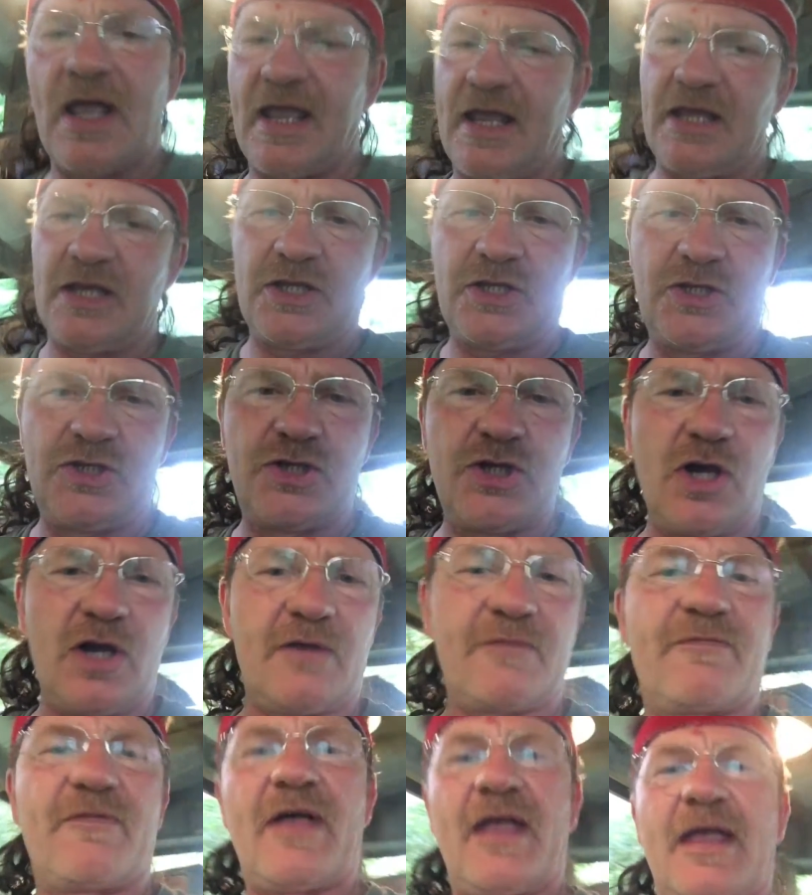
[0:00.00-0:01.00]
and duck
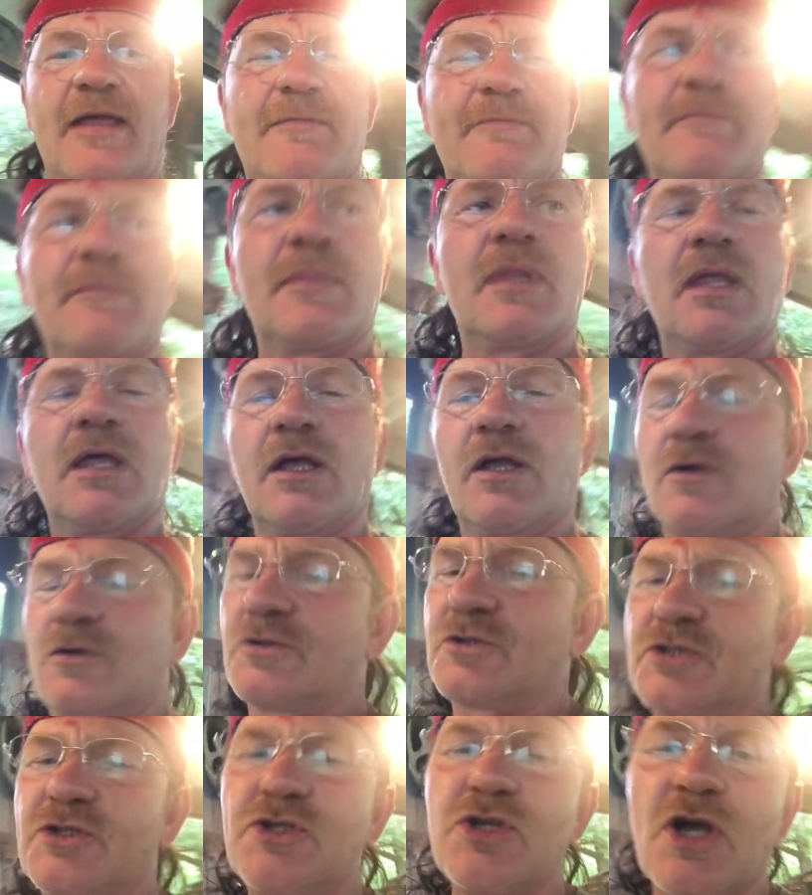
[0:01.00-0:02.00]
fat,
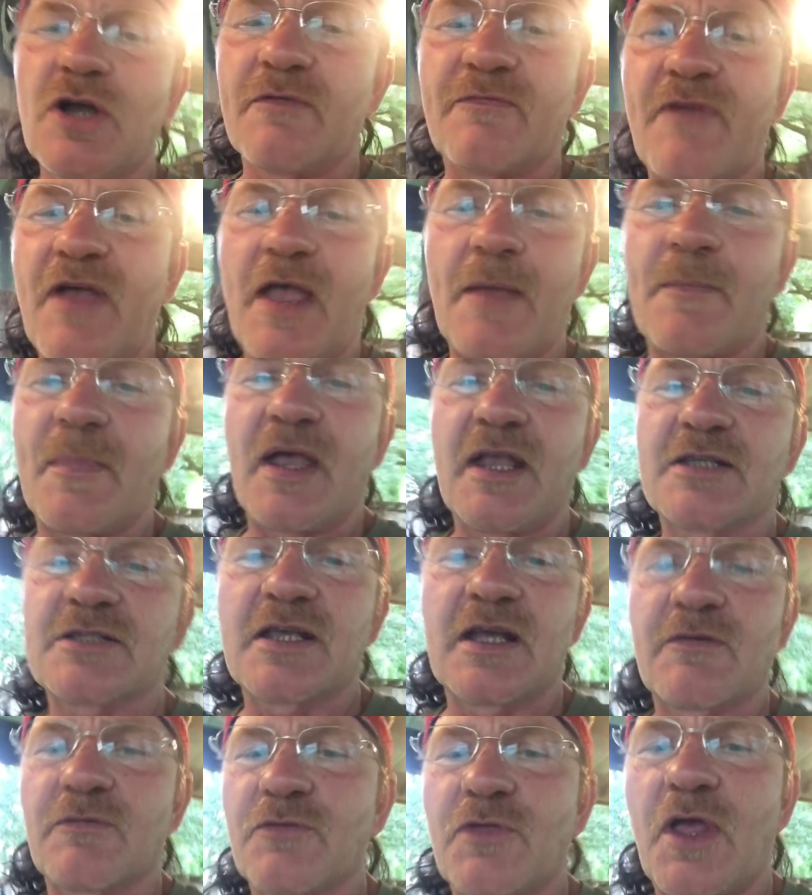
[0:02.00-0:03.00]
because duck fat makes
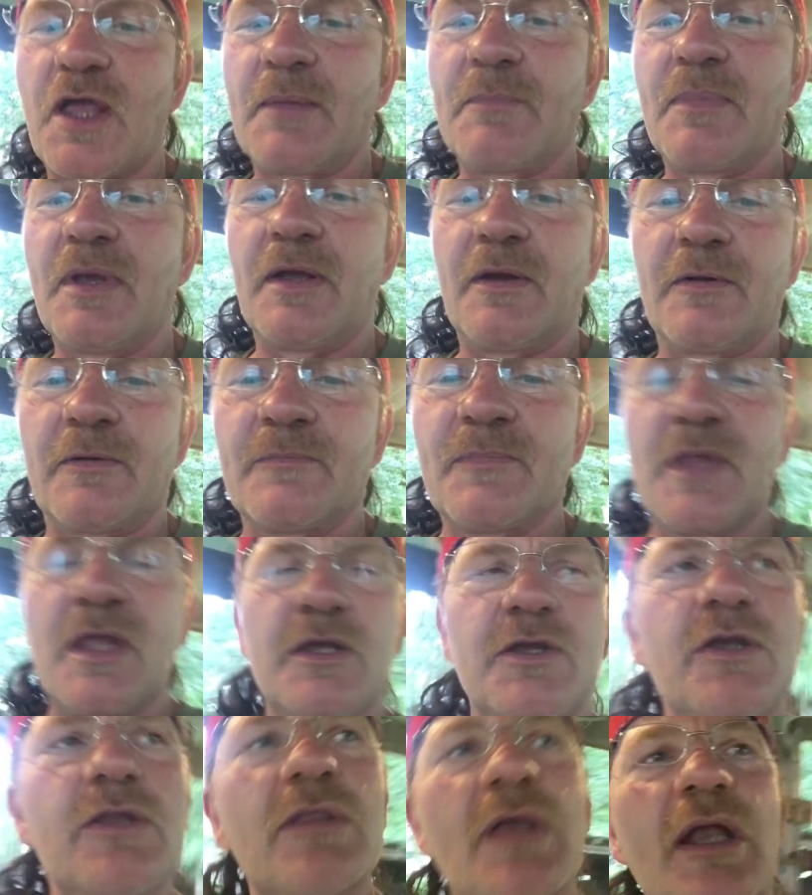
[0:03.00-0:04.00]
everything better.
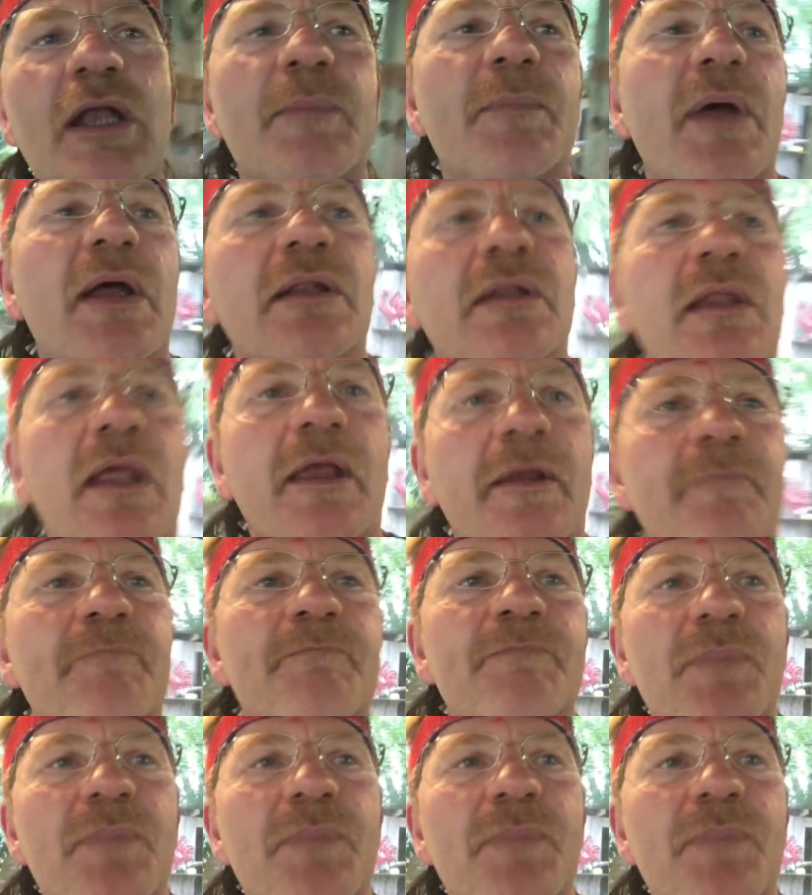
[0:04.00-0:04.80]
You think about that.